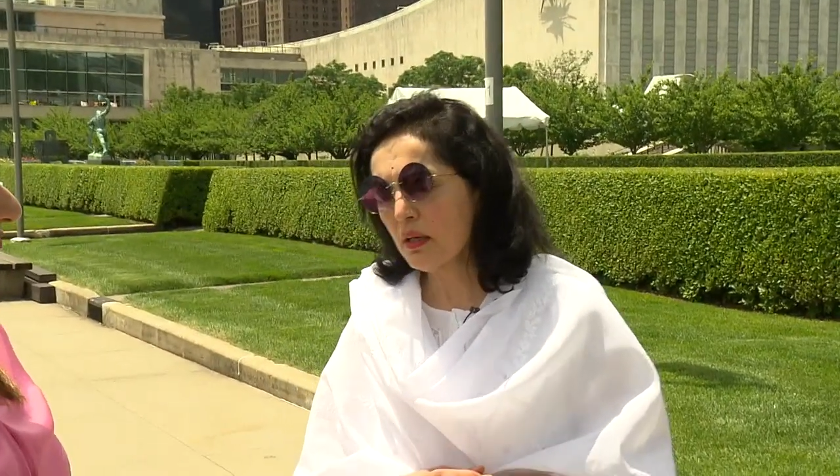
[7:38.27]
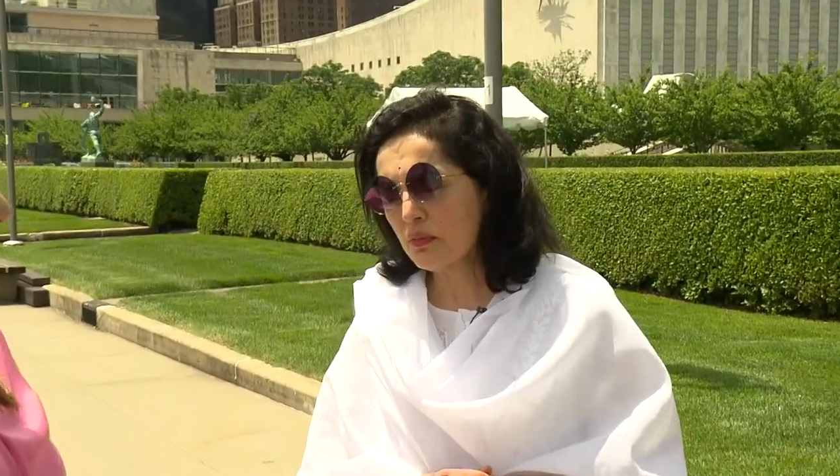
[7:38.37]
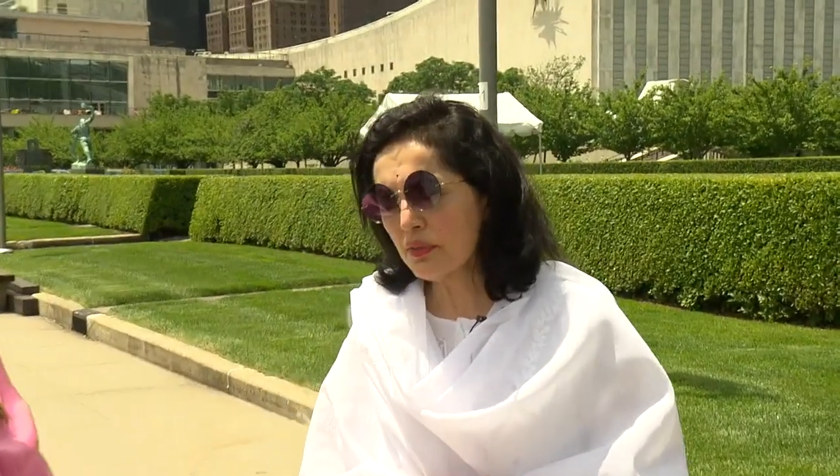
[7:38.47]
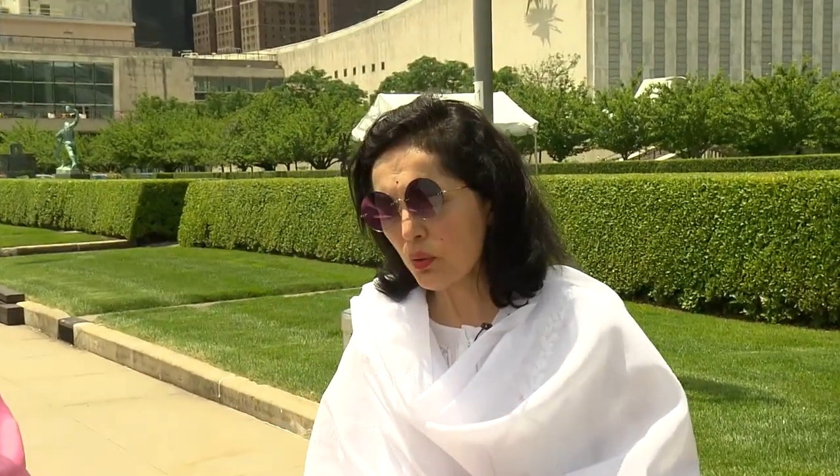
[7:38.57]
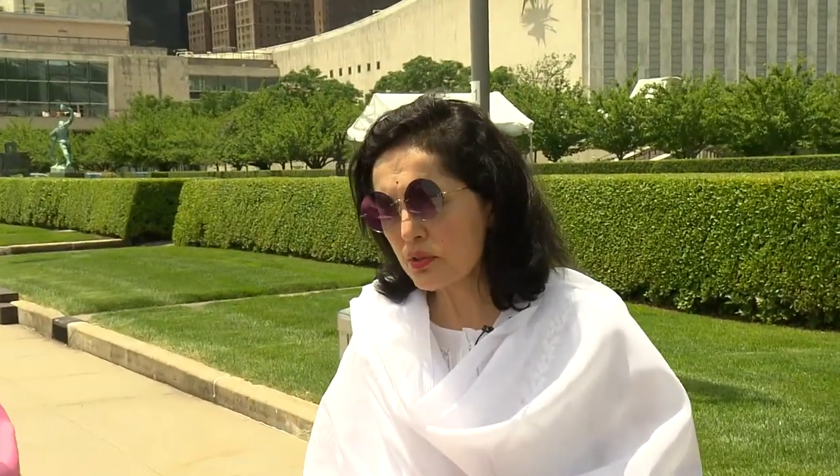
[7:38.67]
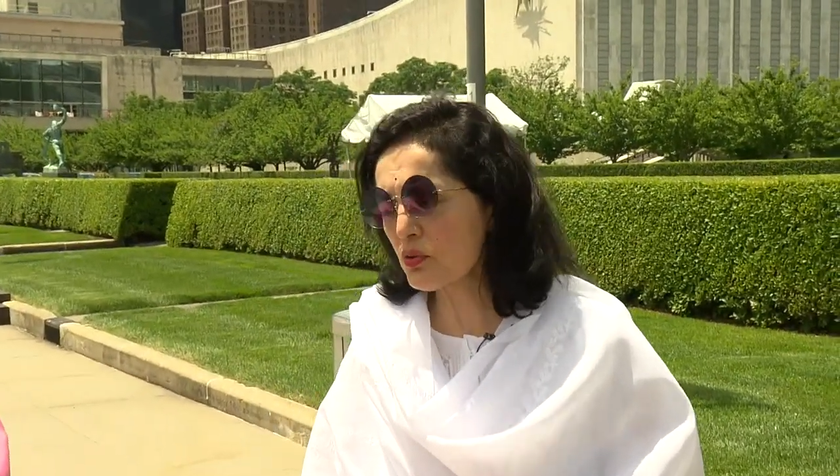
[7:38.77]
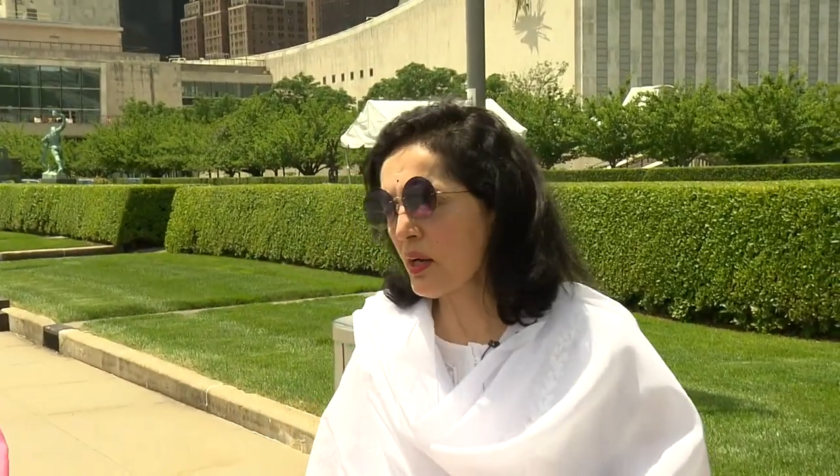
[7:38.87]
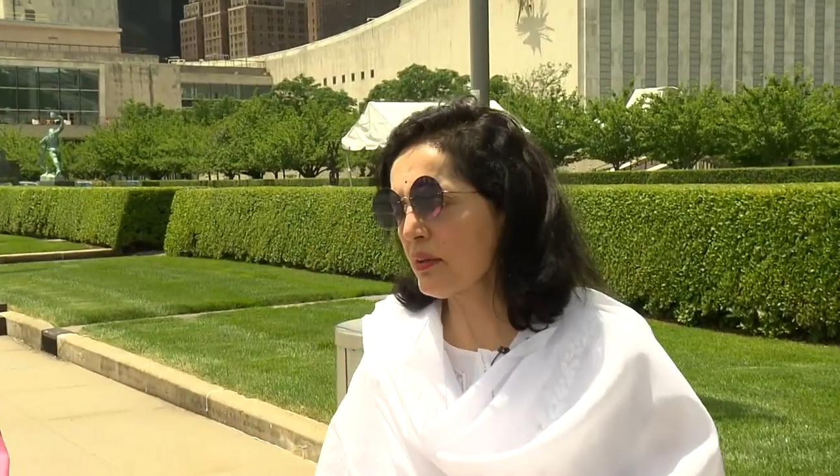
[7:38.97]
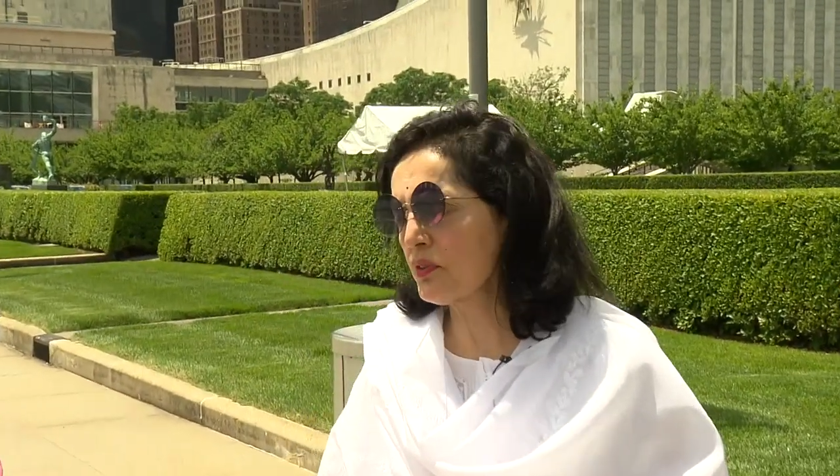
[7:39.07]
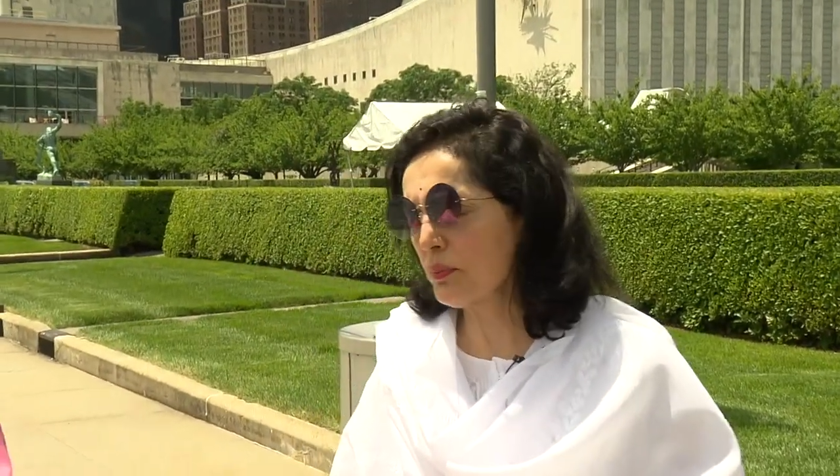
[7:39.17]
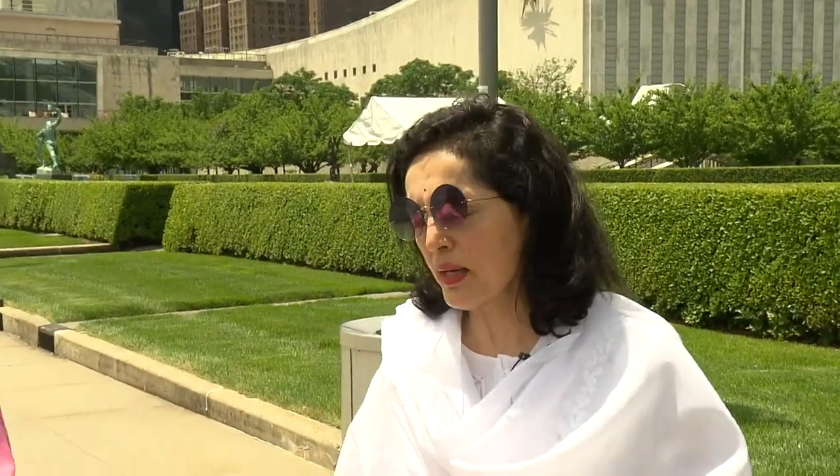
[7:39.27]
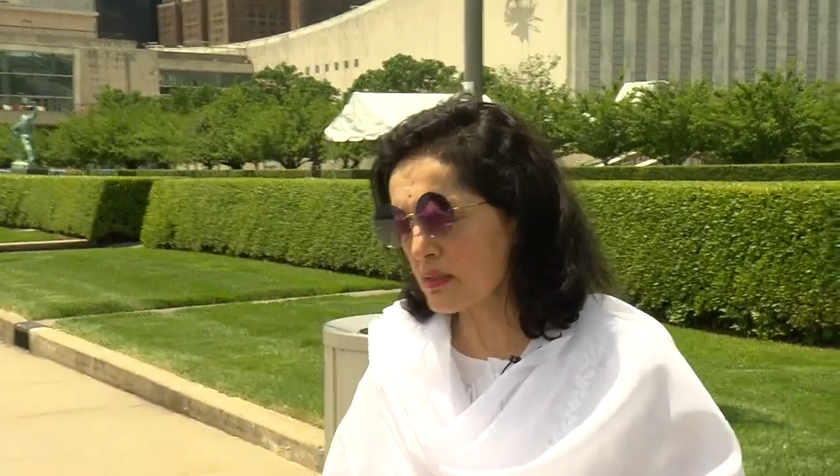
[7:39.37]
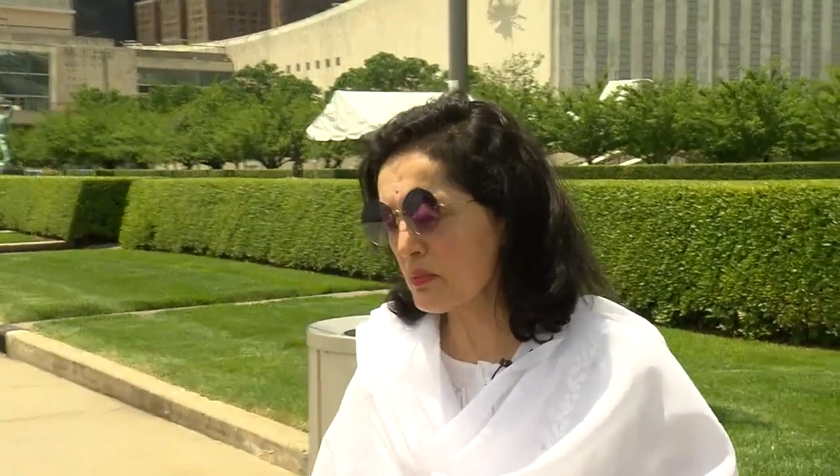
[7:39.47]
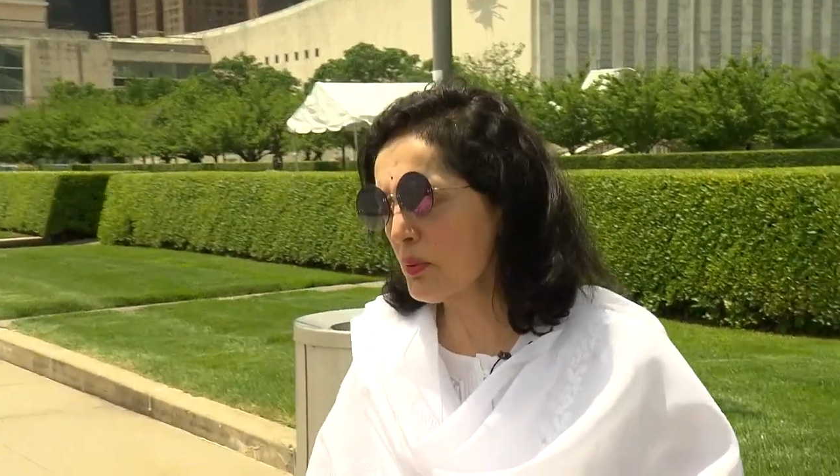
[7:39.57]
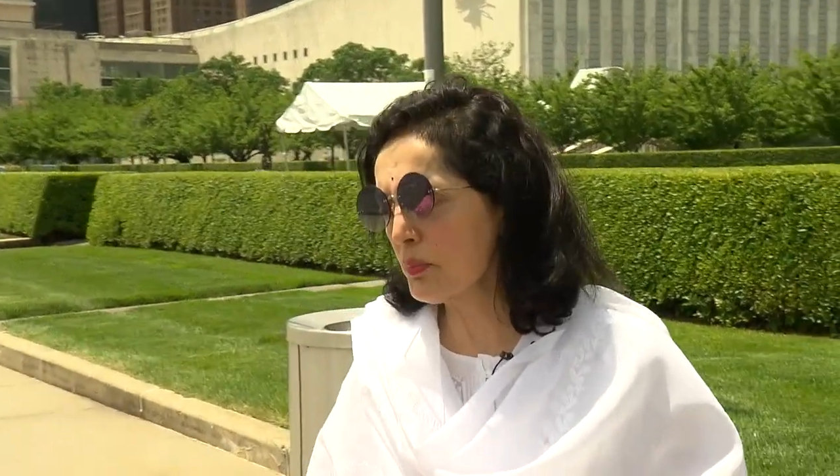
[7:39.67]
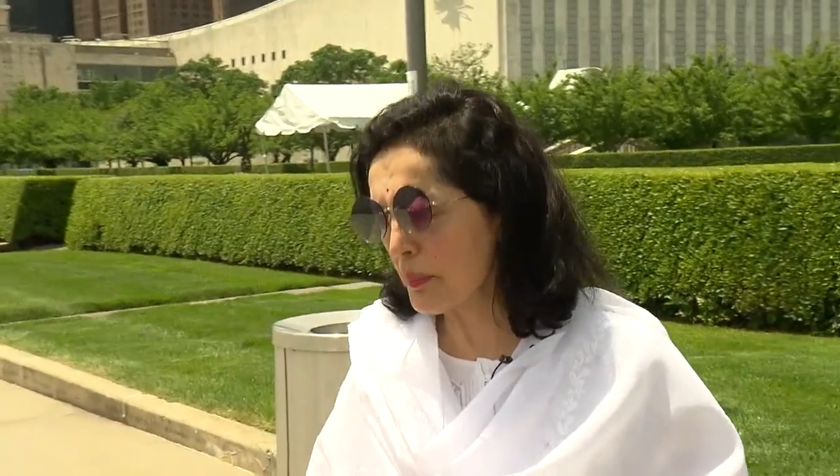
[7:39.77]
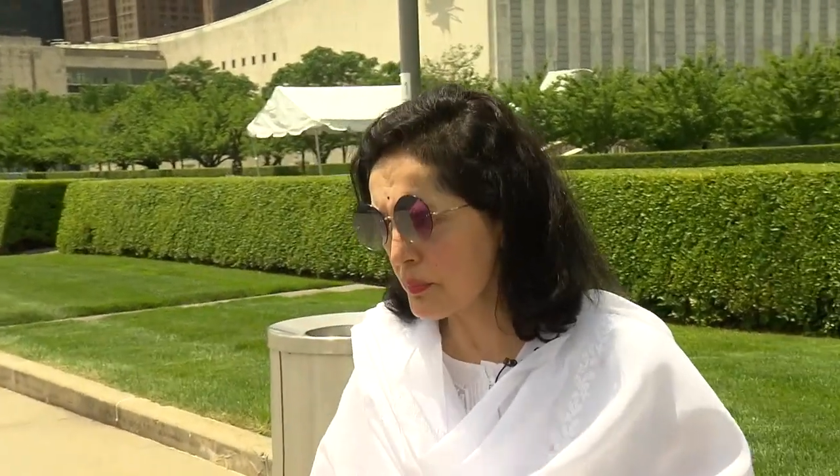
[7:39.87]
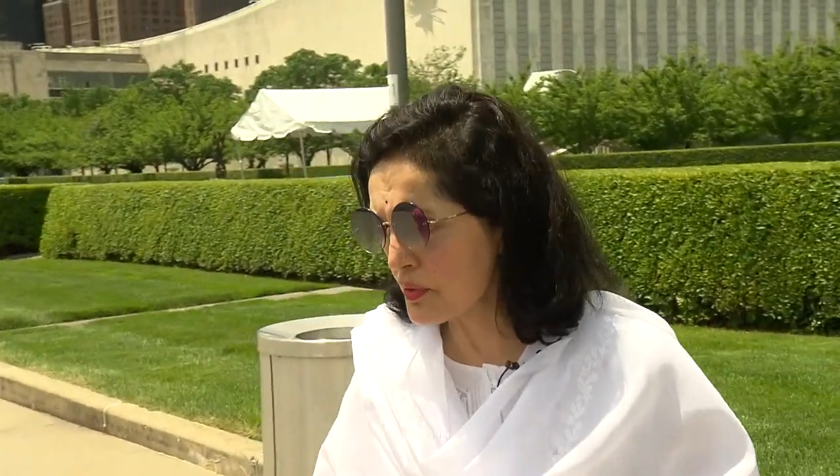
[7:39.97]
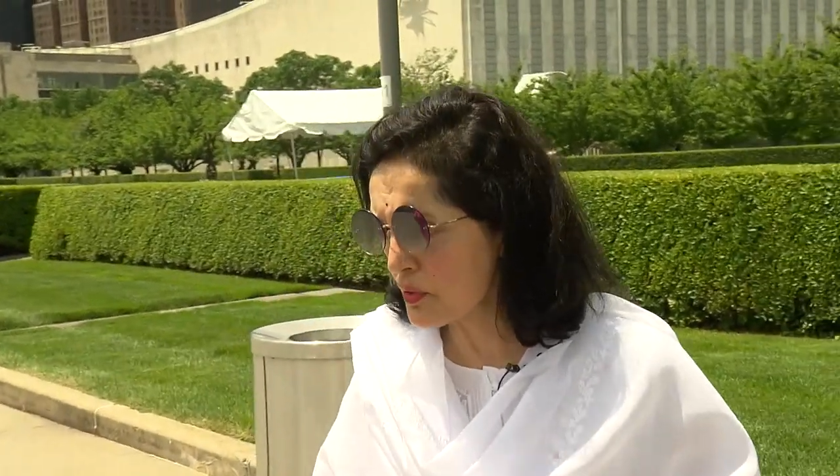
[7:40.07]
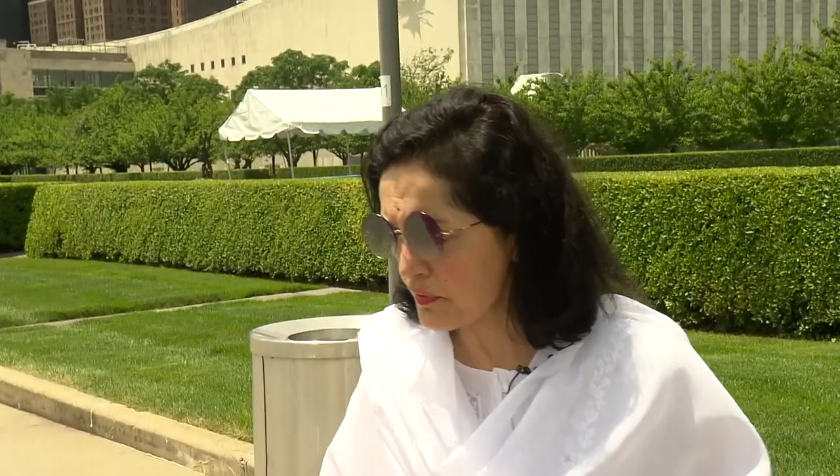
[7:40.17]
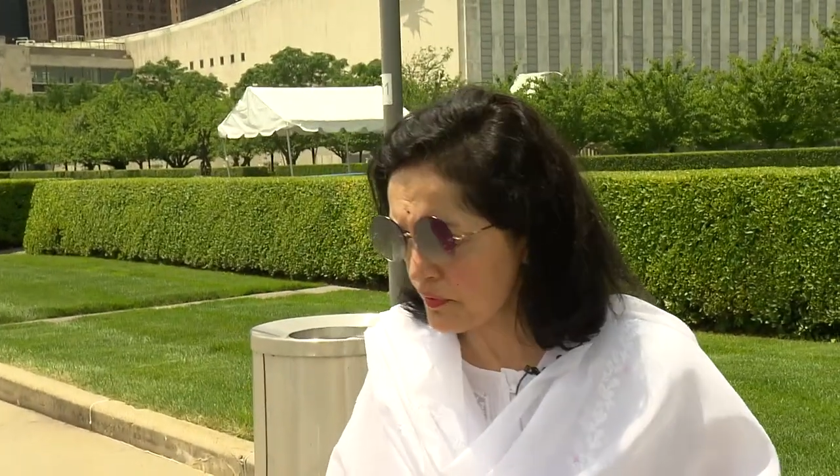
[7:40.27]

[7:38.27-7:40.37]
we also have the maximum number of